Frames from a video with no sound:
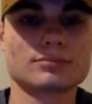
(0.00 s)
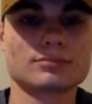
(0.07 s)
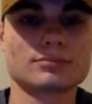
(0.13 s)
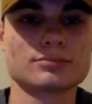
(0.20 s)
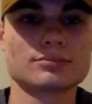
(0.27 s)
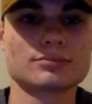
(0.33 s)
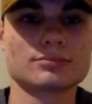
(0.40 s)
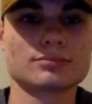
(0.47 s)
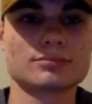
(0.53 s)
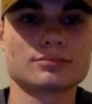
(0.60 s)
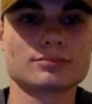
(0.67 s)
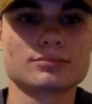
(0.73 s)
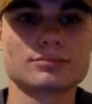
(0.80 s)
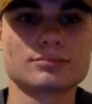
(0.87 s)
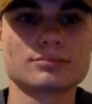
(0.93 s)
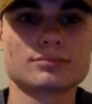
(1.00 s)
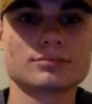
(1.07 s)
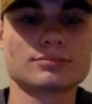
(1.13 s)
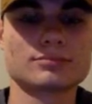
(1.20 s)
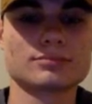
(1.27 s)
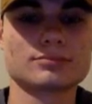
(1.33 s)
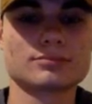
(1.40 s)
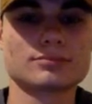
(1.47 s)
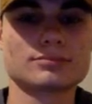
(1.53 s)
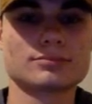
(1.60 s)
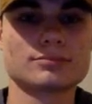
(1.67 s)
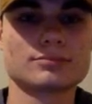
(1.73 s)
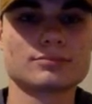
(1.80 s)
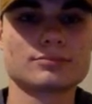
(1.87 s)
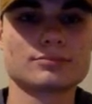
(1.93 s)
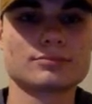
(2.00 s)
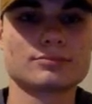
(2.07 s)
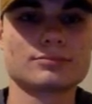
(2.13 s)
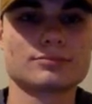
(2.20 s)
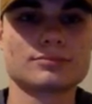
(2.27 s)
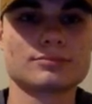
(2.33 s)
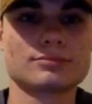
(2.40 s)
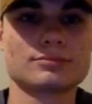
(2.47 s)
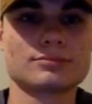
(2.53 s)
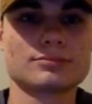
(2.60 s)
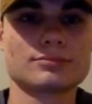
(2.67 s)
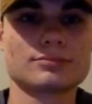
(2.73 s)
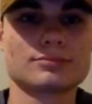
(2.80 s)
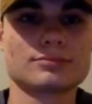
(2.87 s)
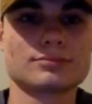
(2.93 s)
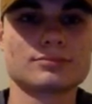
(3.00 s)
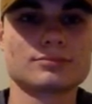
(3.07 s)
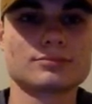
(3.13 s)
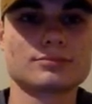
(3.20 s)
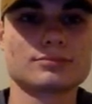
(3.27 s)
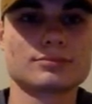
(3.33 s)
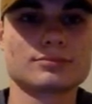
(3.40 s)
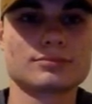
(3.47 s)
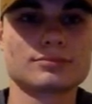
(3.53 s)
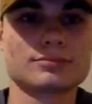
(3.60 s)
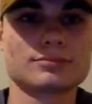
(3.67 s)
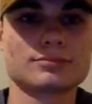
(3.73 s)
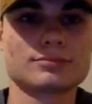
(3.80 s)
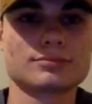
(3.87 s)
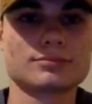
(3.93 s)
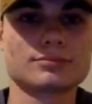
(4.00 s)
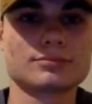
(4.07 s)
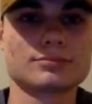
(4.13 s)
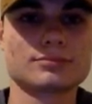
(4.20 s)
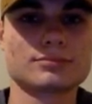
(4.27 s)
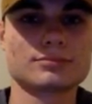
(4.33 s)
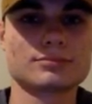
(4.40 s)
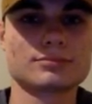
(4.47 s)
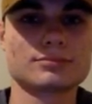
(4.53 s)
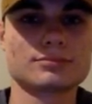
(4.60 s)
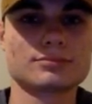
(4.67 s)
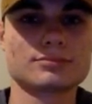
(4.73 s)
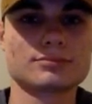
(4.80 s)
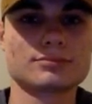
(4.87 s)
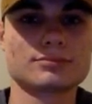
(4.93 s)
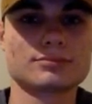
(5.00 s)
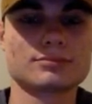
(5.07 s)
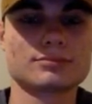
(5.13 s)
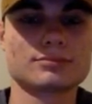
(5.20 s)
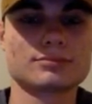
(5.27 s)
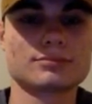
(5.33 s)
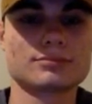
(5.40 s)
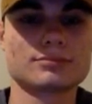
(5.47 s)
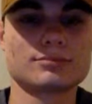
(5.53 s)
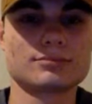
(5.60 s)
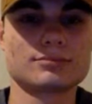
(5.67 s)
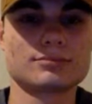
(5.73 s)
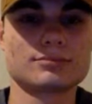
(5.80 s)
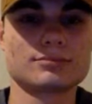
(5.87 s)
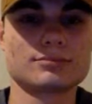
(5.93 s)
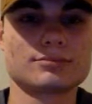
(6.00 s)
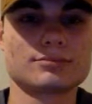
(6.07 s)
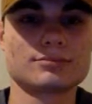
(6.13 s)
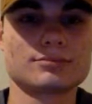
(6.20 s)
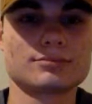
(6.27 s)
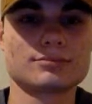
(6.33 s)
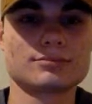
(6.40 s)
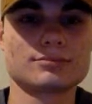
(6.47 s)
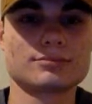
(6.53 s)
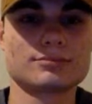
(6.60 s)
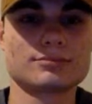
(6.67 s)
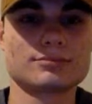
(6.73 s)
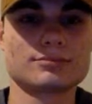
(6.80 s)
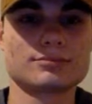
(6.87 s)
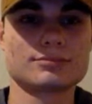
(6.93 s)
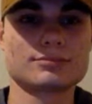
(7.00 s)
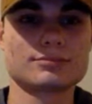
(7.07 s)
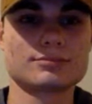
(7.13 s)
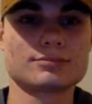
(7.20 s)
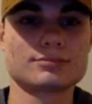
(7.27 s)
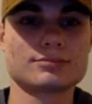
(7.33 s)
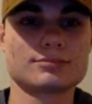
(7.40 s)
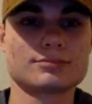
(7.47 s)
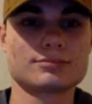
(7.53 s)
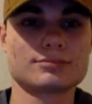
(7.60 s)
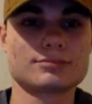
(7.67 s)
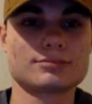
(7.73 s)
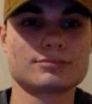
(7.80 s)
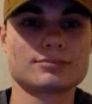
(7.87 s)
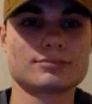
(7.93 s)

(not speaking)